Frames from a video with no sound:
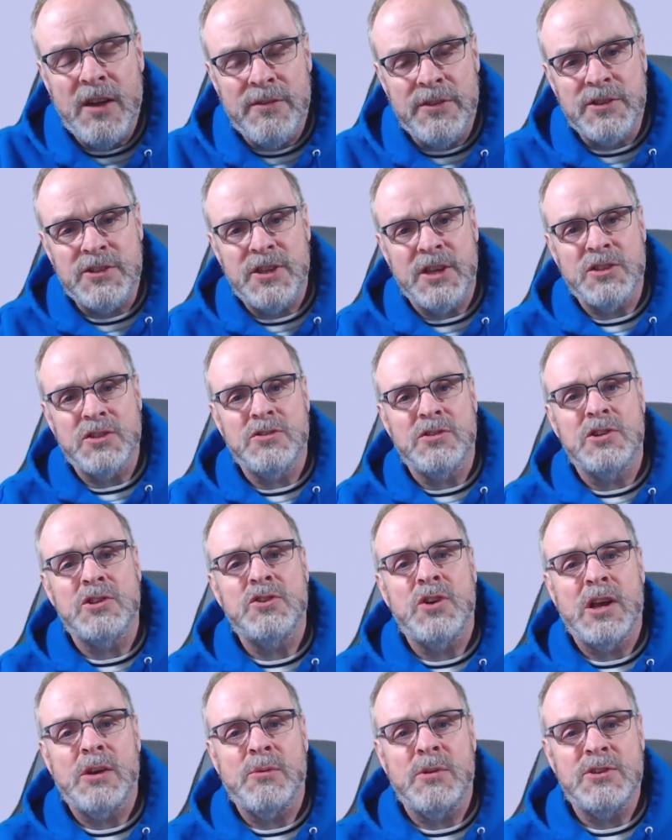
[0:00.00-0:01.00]
the sections of
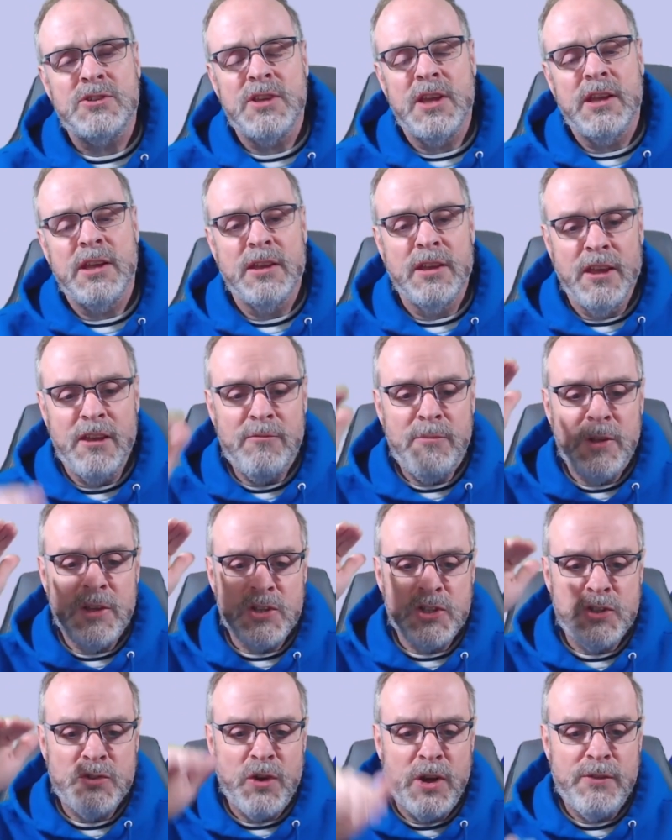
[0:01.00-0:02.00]
the track where I say, give me a
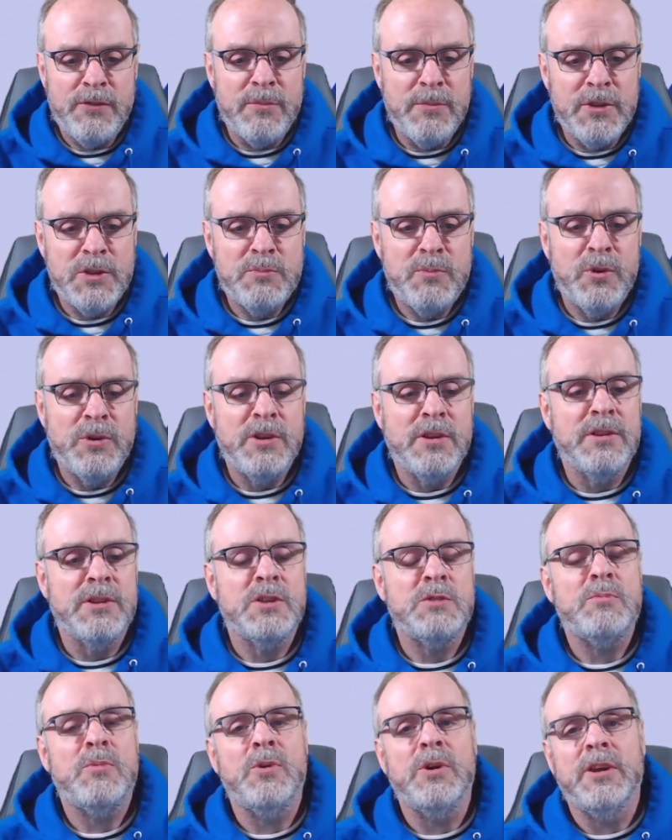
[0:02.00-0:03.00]
straight from this point to
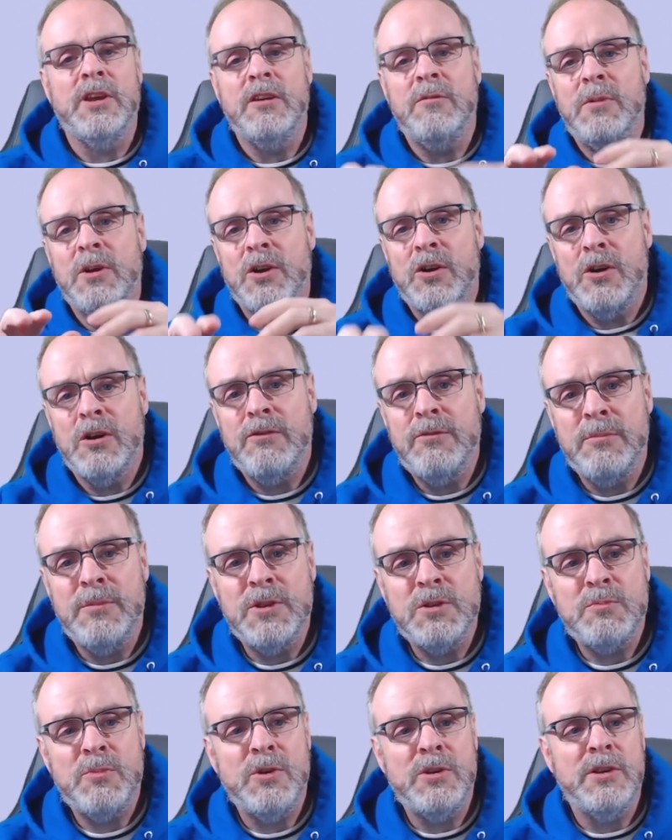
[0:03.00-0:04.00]
this point, give me a curve from
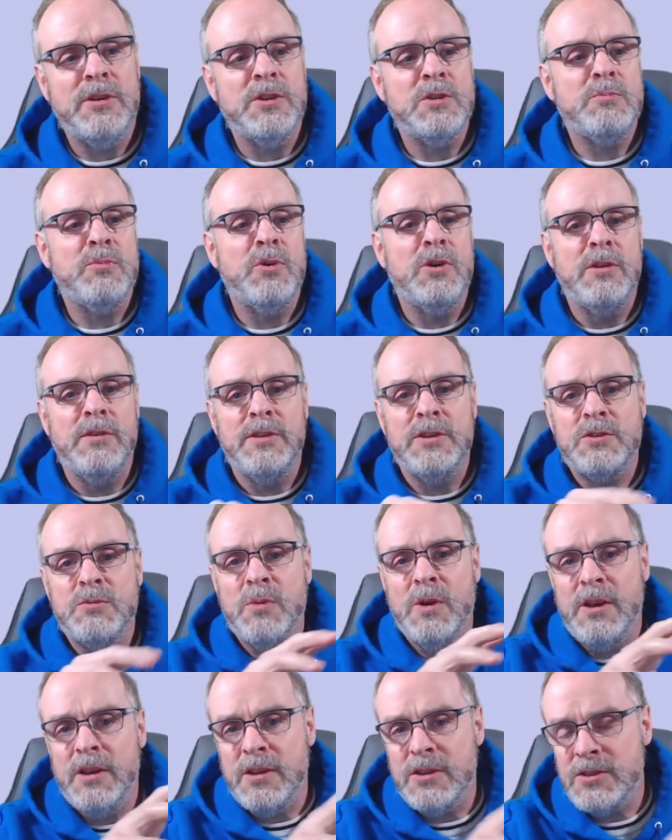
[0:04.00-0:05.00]
this point to this point at
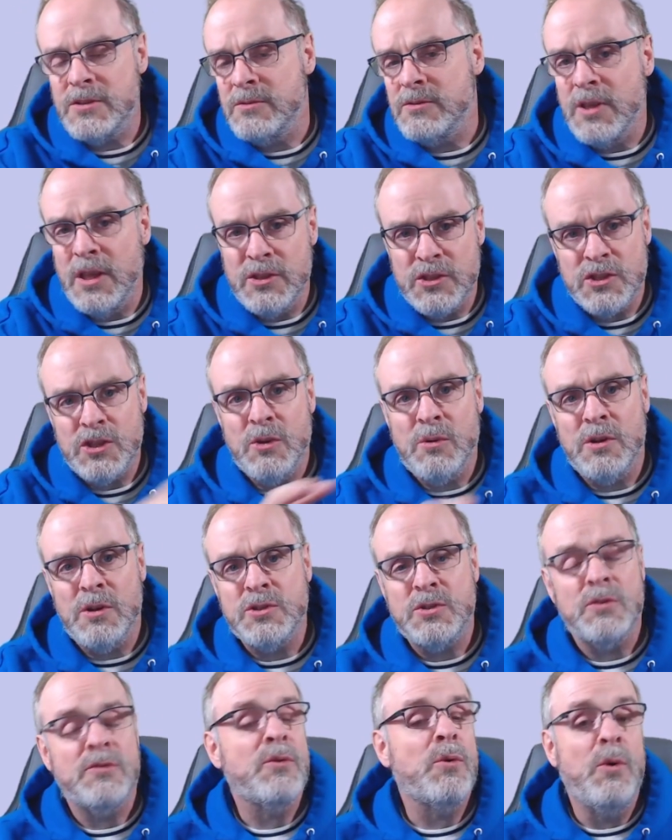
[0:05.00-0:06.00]
this radius, and so on
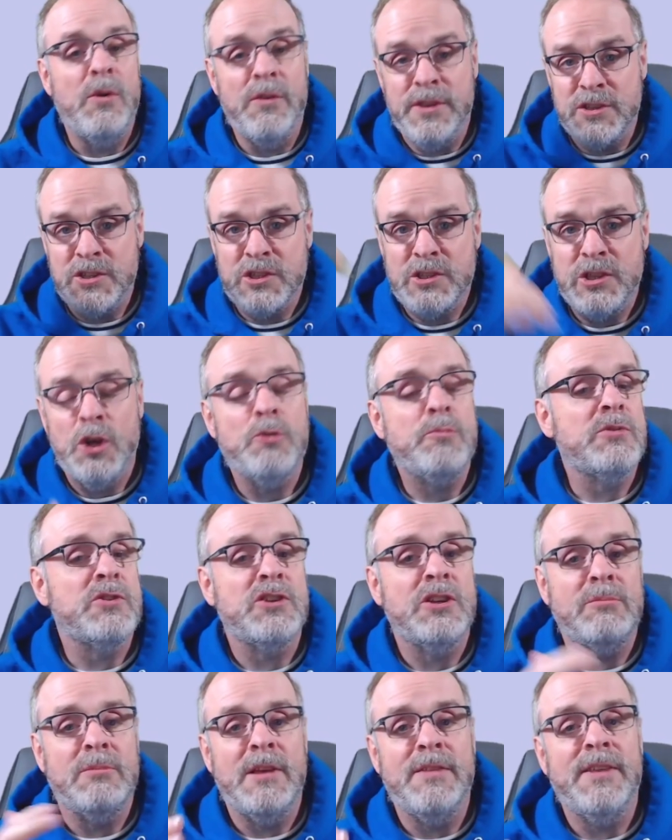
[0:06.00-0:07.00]
and so forth, or this slope or
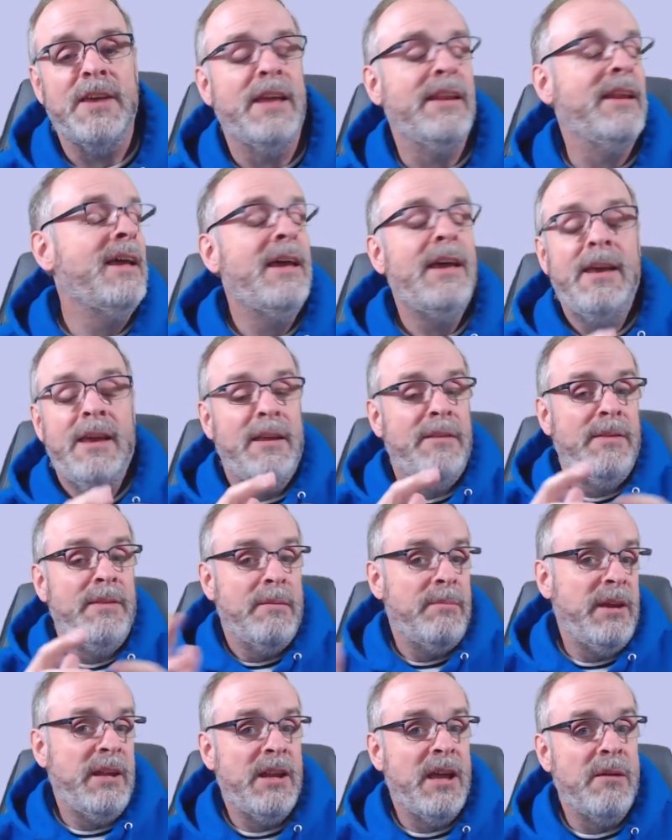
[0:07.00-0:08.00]
something like that.
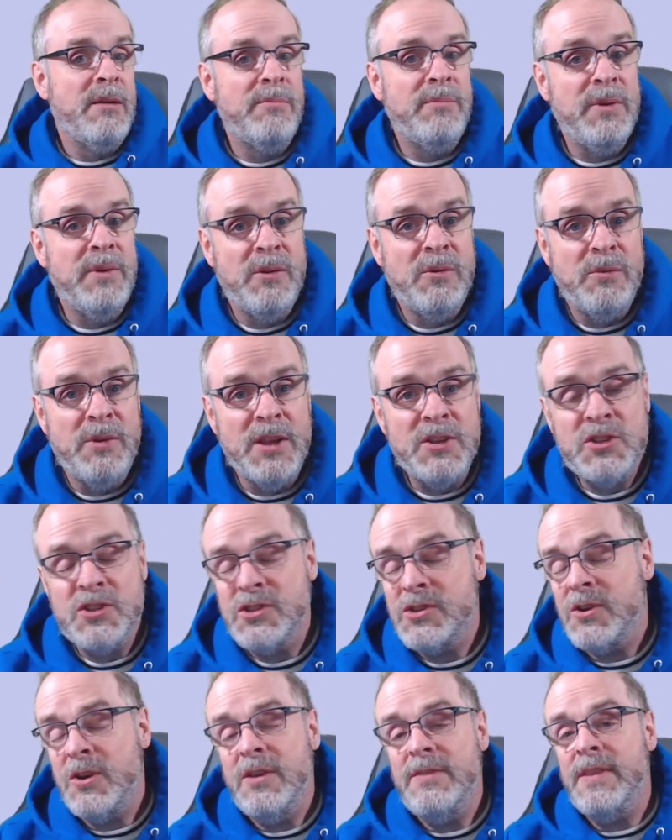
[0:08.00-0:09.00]
That may not be
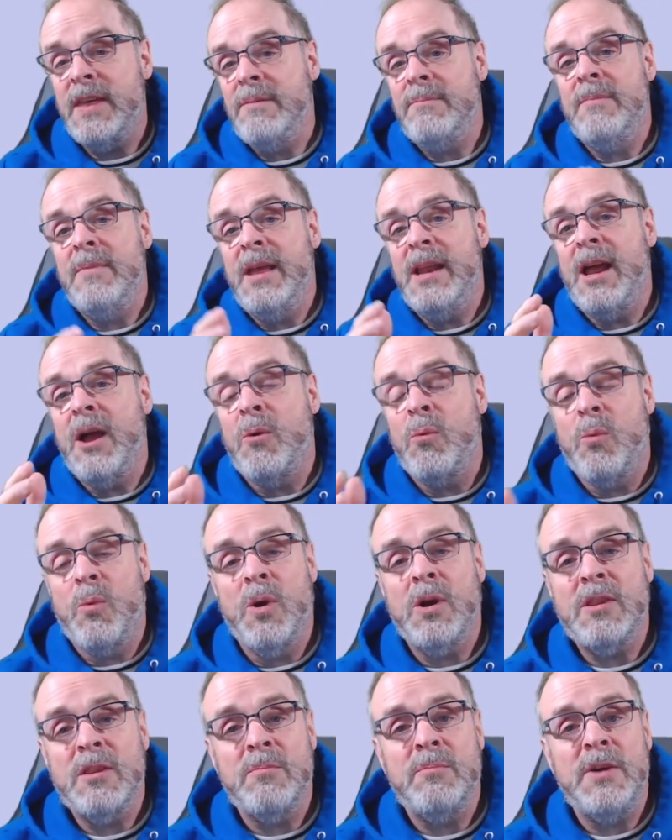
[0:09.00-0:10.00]
necessary, that may not
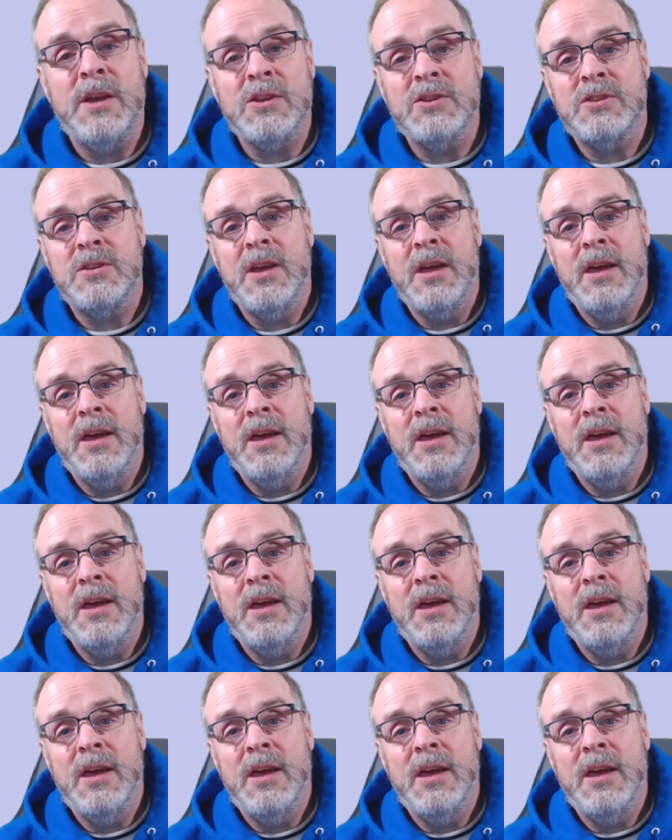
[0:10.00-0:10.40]
work the best.